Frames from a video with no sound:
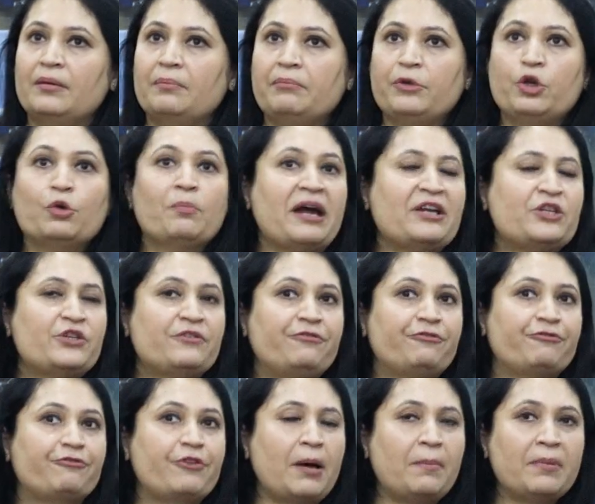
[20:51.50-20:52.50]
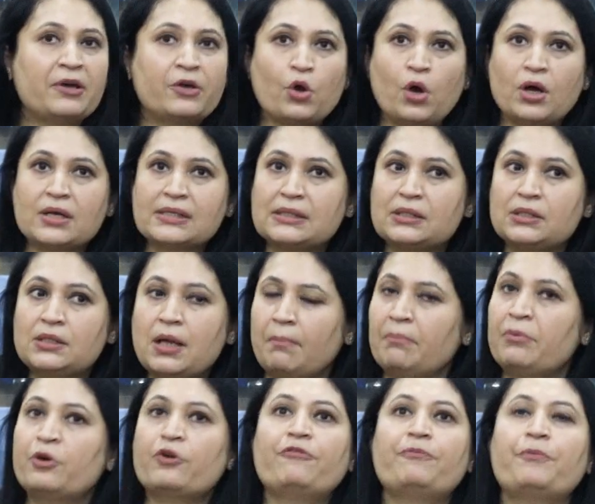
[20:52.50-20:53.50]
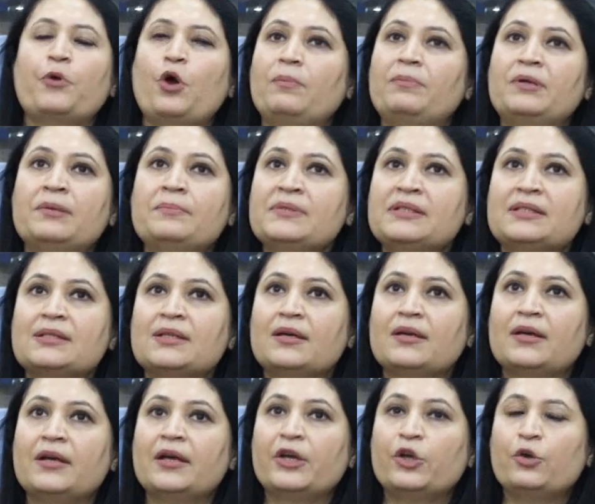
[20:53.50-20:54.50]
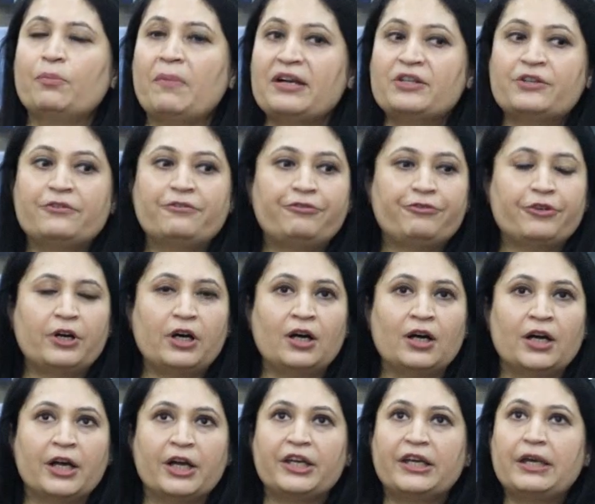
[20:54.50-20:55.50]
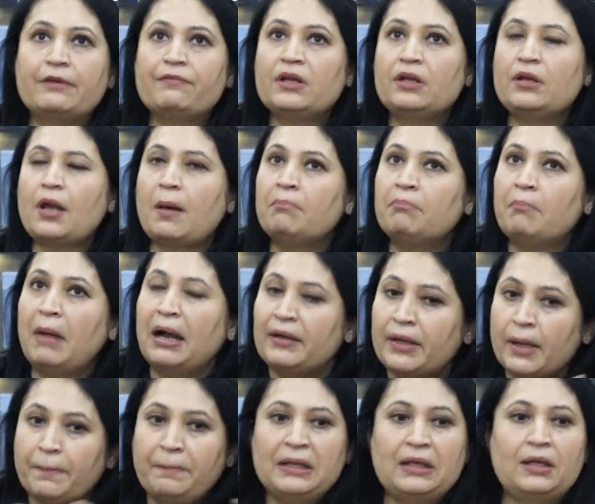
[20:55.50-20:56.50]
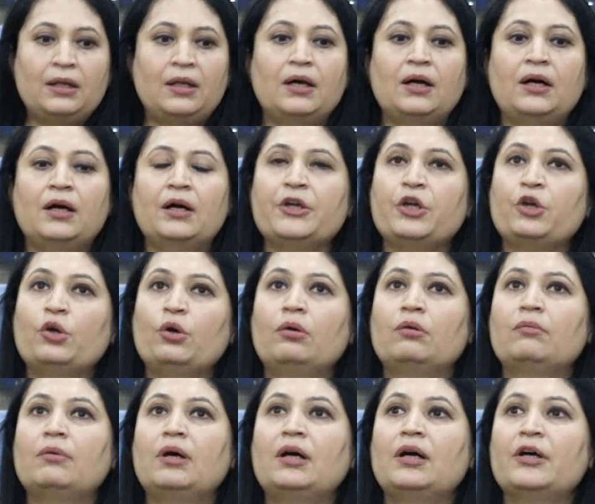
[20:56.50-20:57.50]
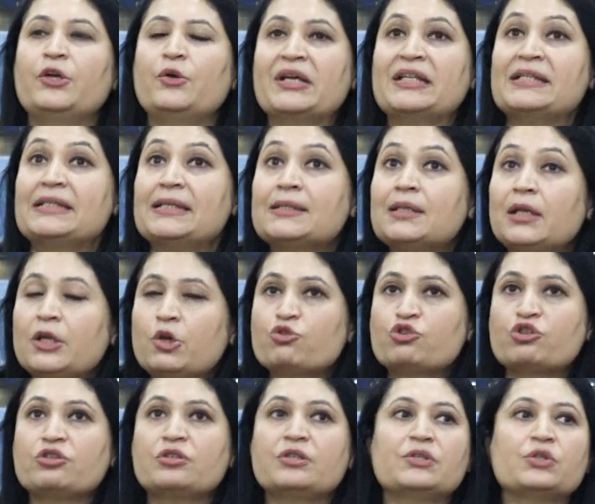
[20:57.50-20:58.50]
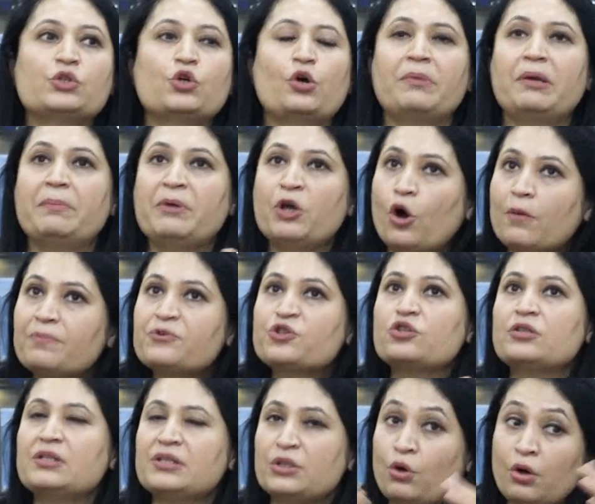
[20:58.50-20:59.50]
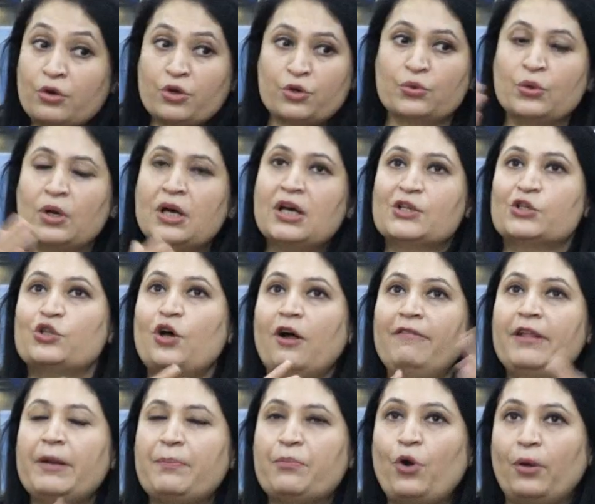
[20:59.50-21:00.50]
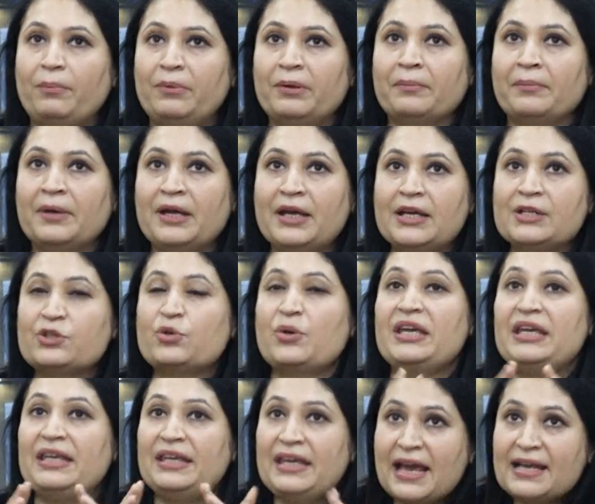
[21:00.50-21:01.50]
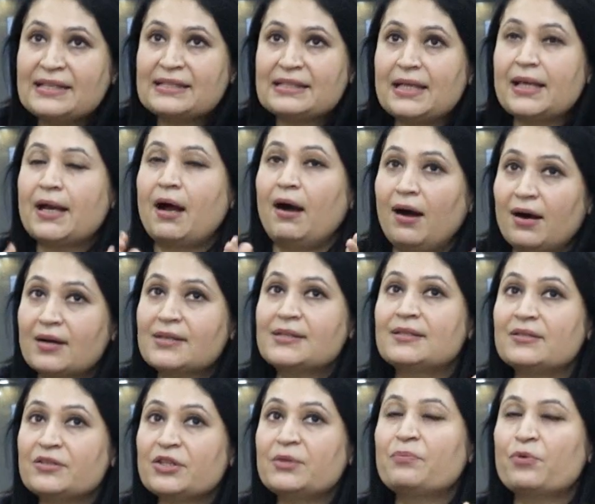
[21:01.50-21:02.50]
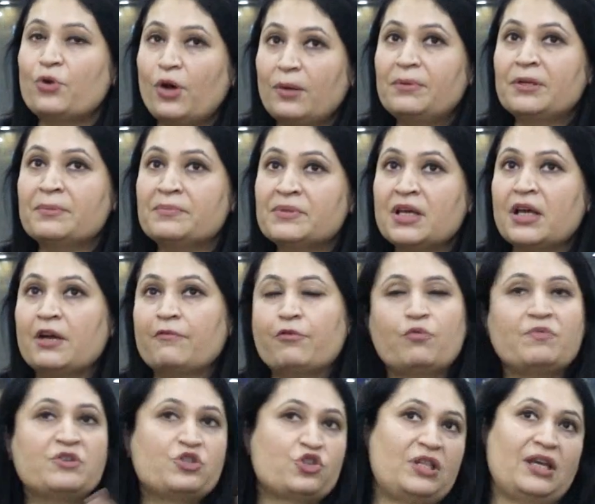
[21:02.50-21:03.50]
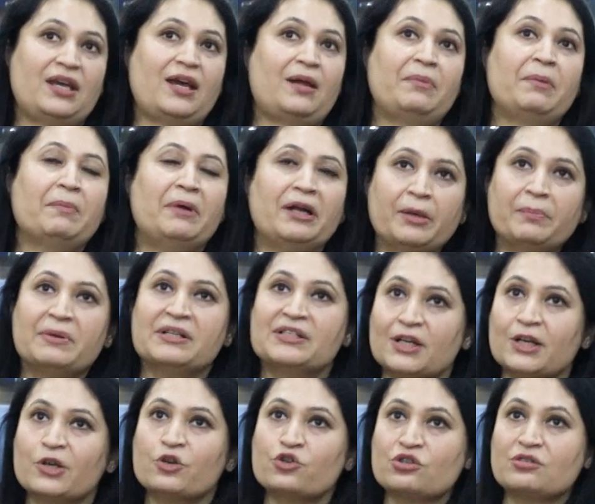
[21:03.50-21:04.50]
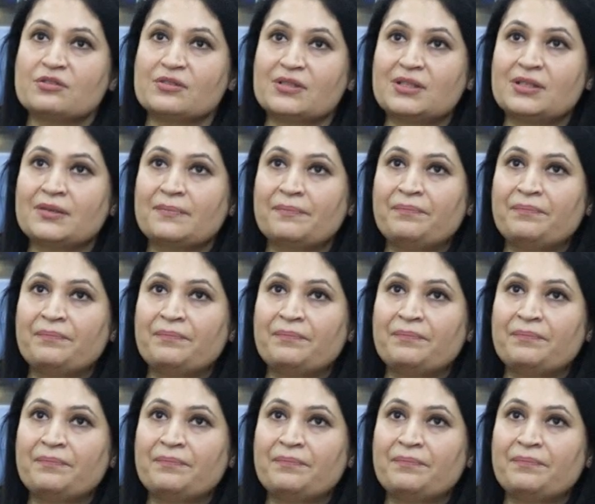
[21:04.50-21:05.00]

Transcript: You might have come across number of problems. You might have given multiple, you can say solutions or maybe options in order to solve that problem. So yes, there are certain problems for which there can be multiple solutions.